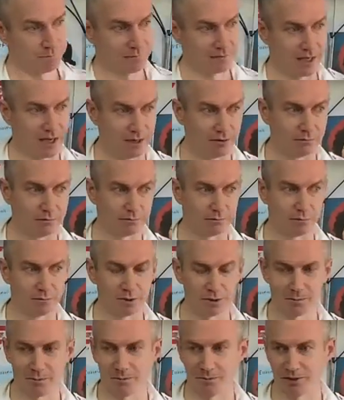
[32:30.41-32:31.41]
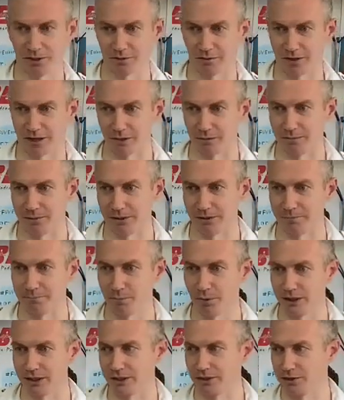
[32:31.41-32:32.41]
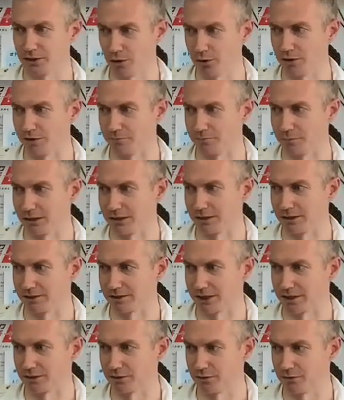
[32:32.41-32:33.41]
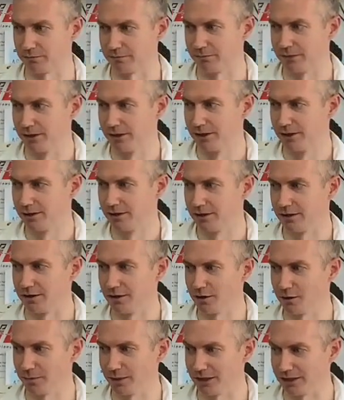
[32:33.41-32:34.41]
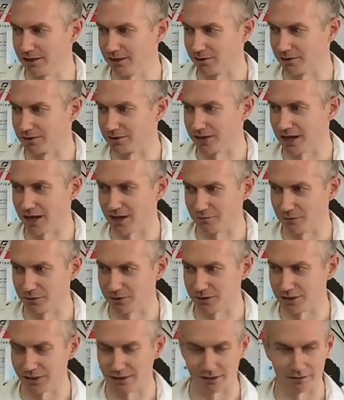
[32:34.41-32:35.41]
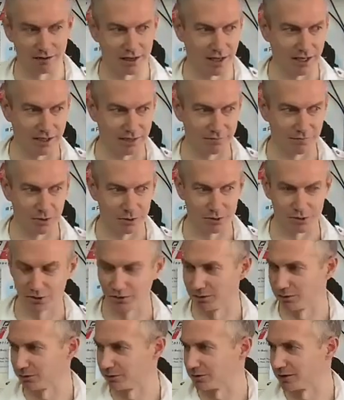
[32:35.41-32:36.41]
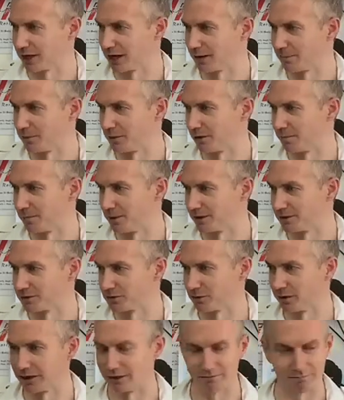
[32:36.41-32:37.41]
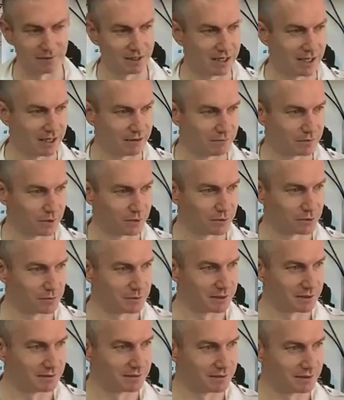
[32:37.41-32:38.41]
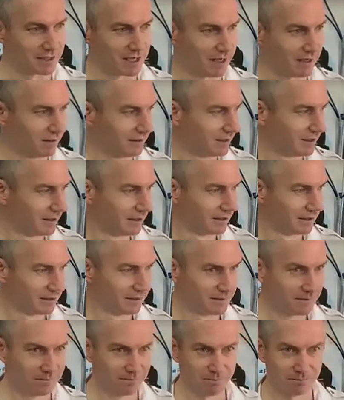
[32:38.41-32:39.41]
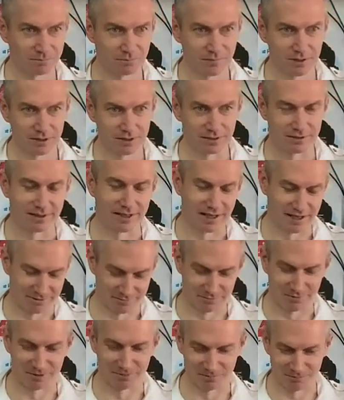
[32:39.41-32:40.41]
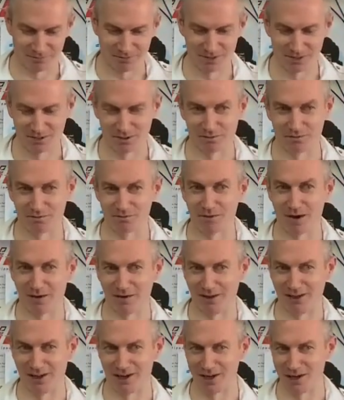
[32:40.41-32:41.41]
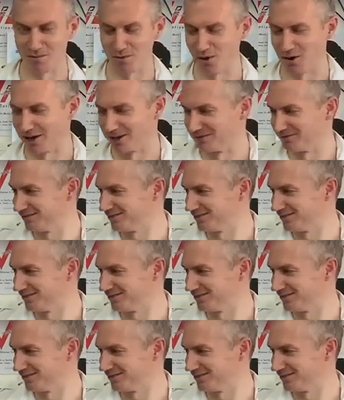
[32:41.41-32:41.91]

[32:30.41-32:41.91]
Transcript: Now, for most people here, that'll be pretty intuitive because I assume Nobody here has ever seen any of those turtles that I put up on screen, the native turtle species, yeah? I have. Yeah, well, you're a very lucky boy.